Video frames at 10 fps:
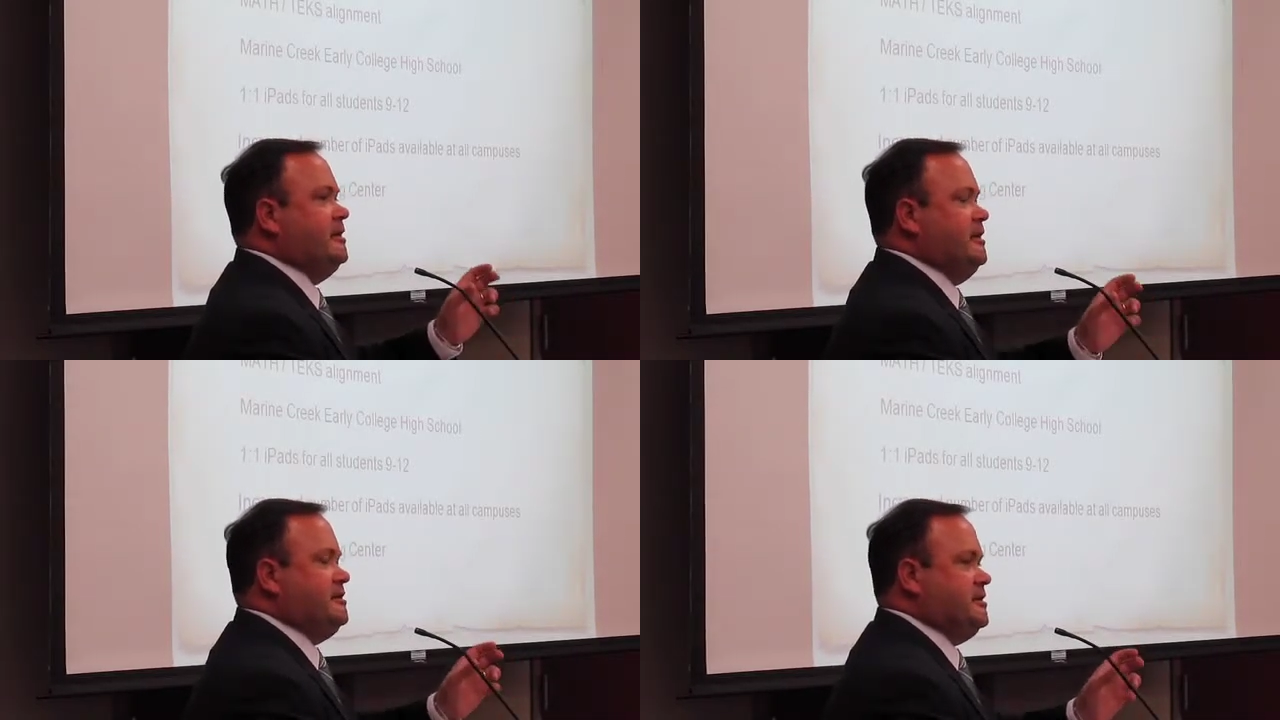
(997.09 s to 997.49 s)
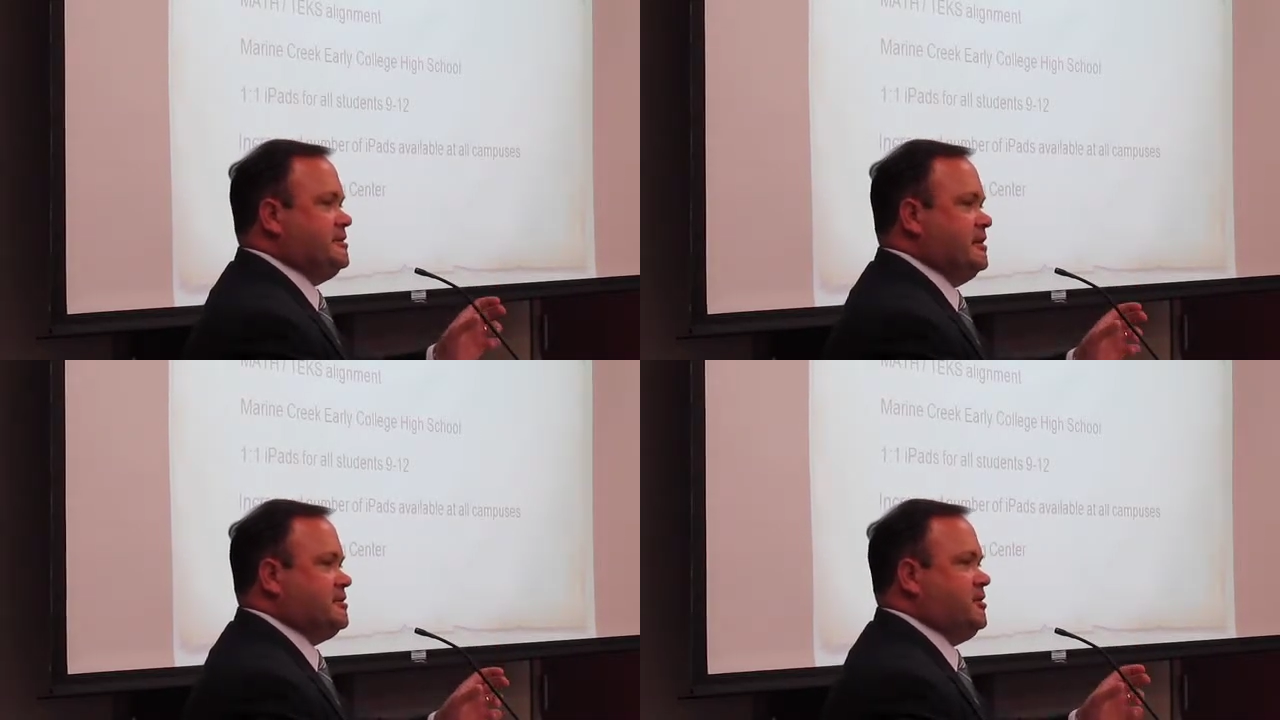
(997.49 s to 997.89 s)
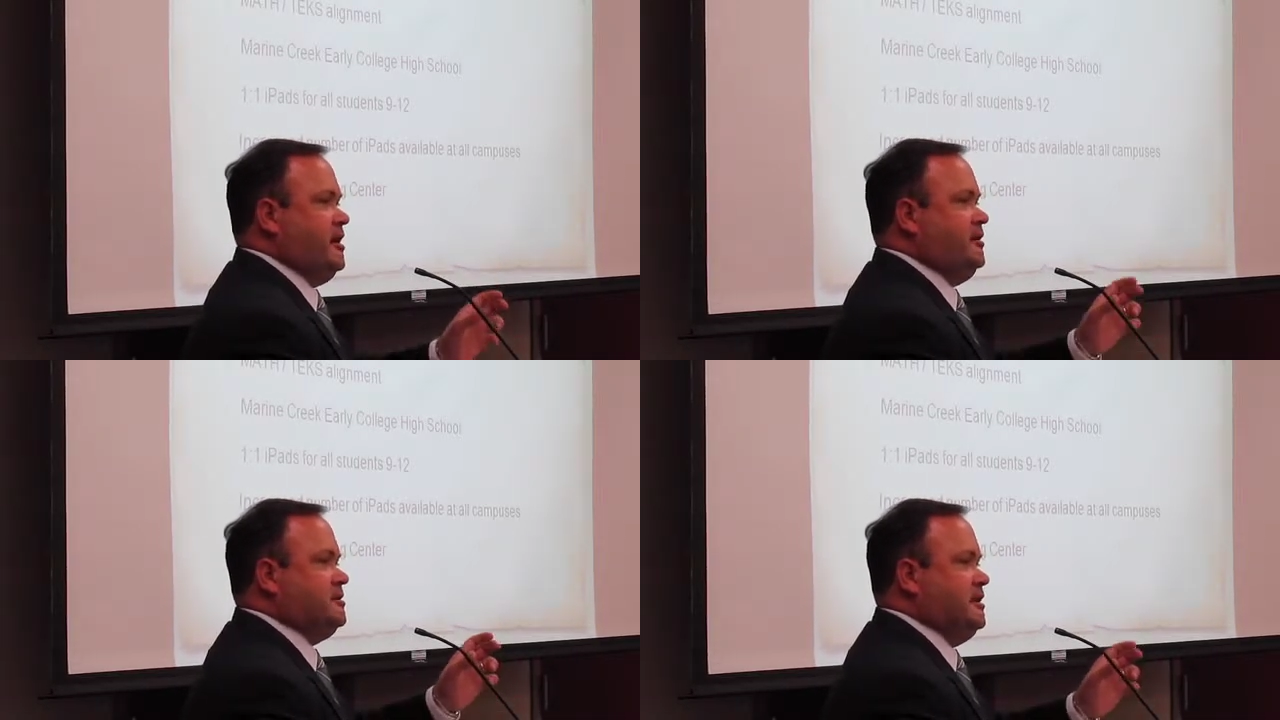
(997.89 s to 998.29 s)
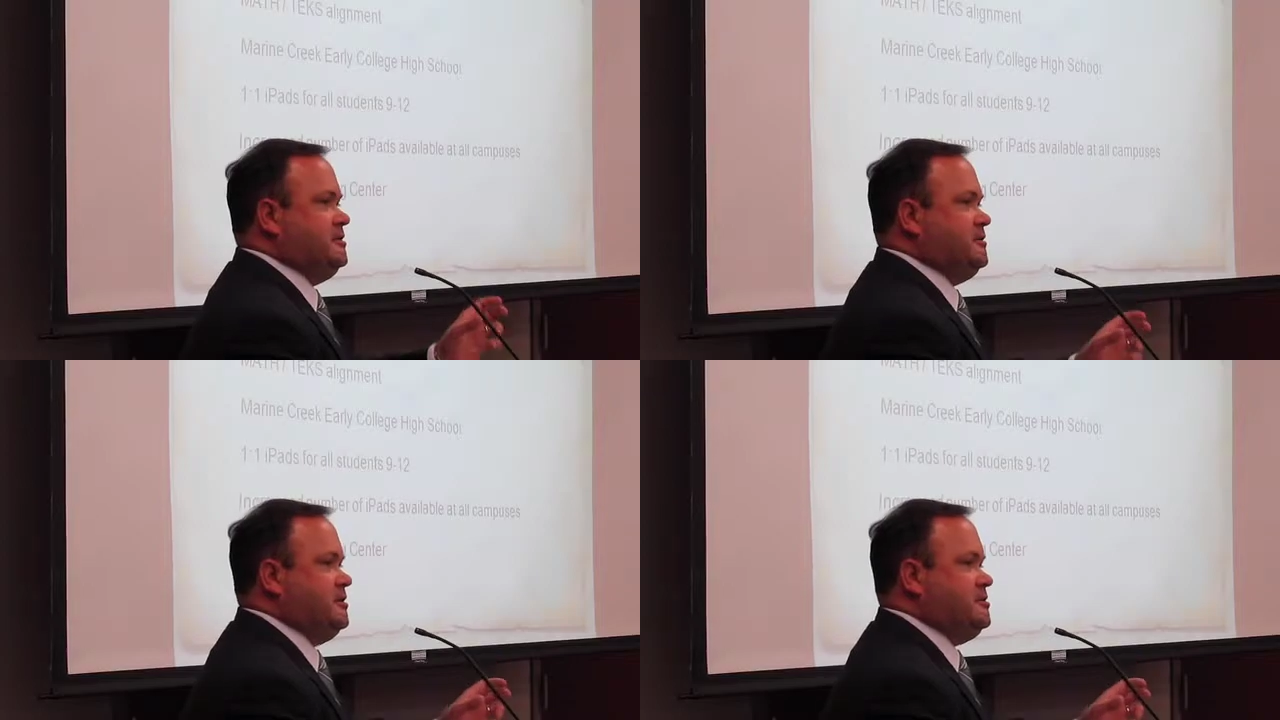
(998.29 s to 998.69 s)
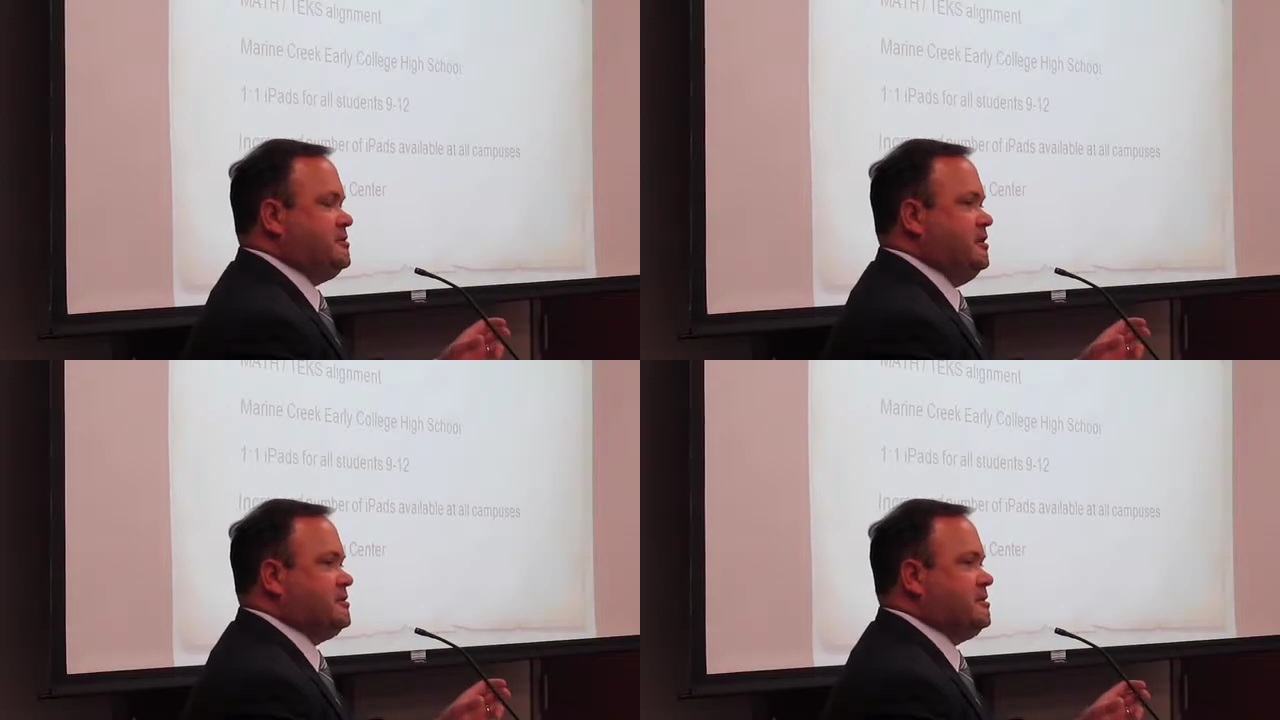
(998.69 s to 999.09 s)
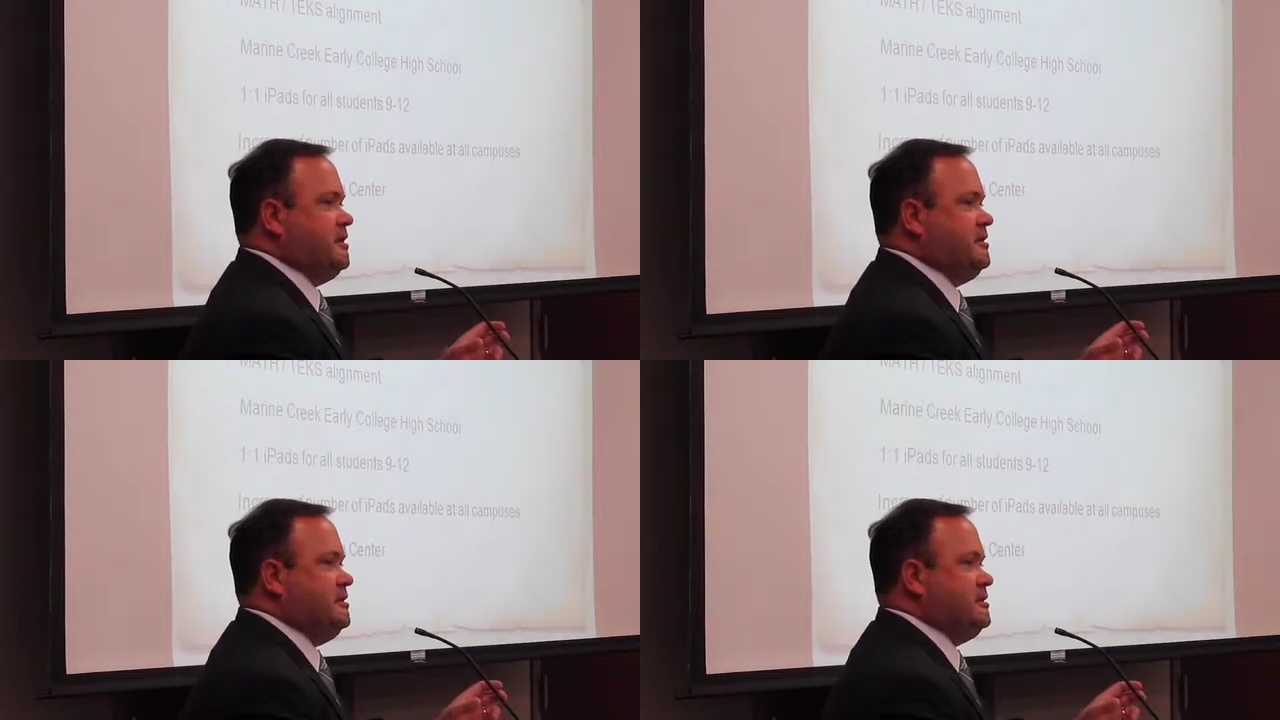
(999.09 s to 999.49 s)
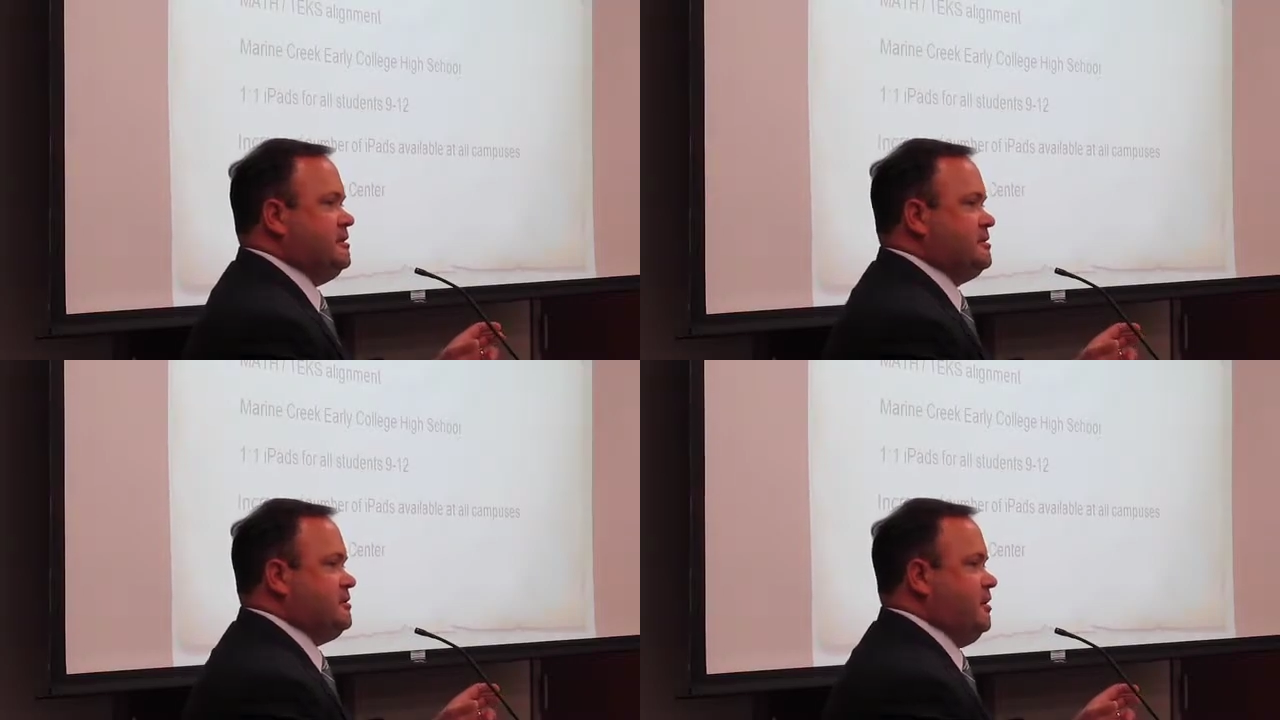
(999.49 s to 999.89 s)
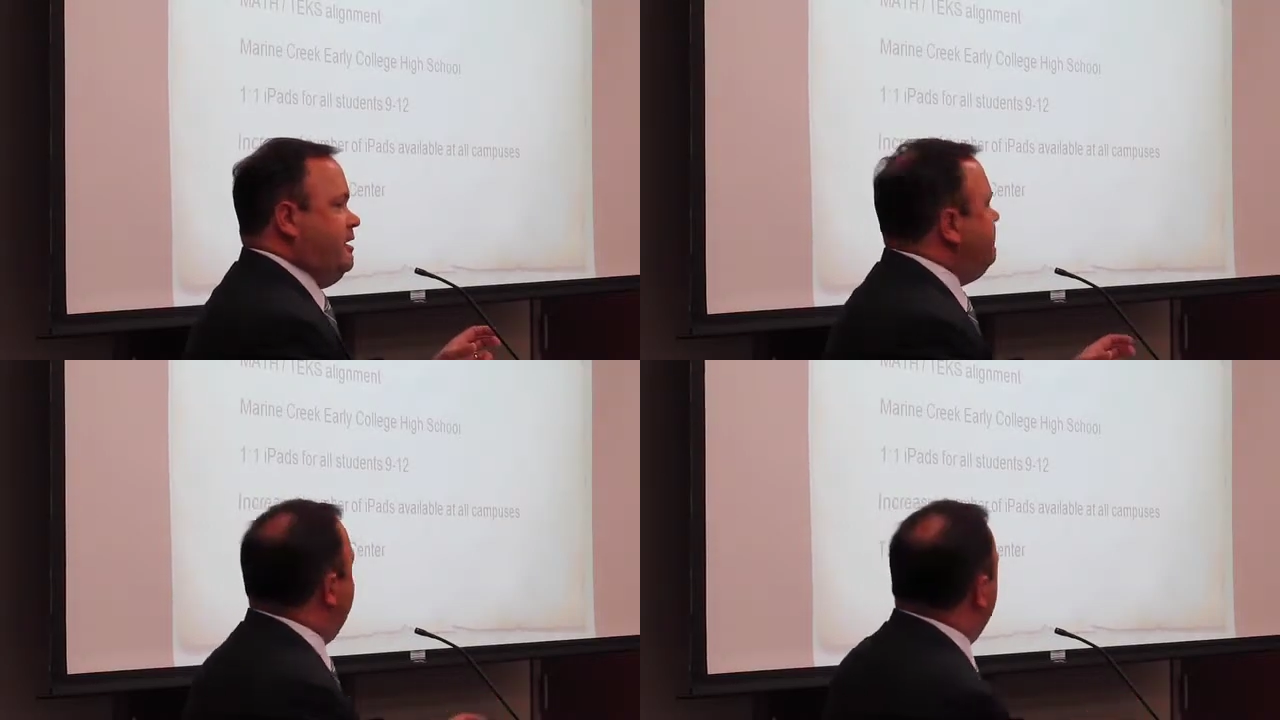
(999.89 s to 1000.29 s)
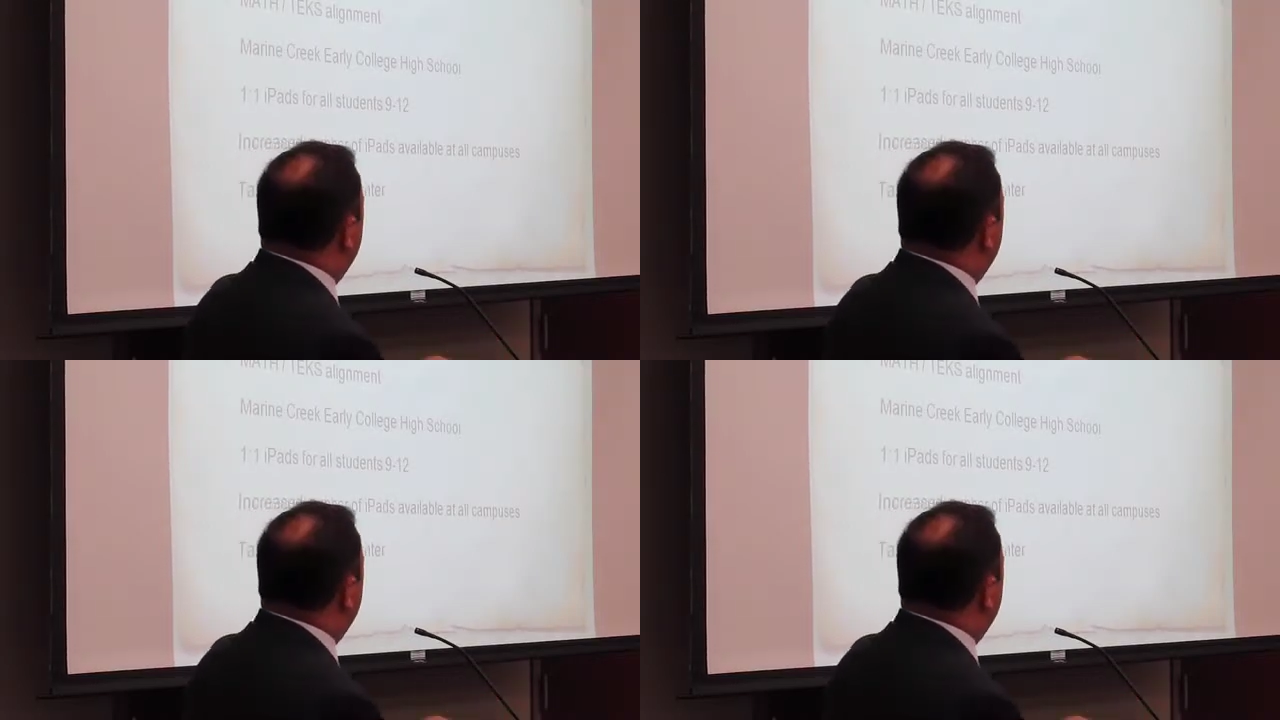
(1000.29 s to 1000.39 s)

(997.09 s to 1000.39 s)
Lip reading: Teaching 6th grade, you're teaching what you're supposed to teach in 6th grade.